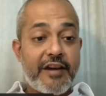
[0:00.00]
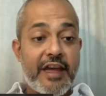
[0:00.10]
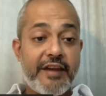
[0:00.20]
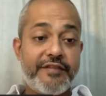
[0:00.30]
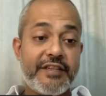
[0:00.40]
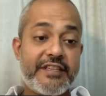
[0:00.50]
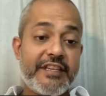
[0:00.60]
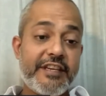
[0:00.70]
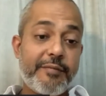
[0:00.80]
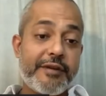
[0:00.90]

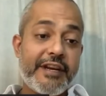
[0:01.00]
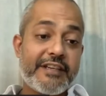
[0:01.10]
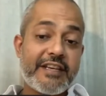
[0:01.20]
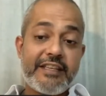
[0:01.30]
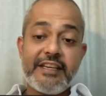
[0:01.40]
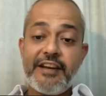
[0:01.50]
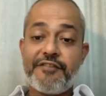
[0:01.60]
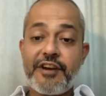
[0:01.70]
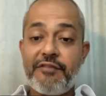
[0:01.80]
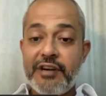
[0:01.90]
F-16 upgrades, I think
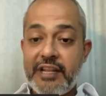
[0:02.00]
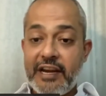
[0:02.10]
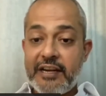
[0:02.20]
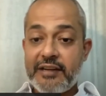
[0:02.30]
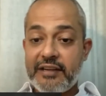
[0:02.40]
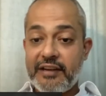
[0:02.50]
I've covered that.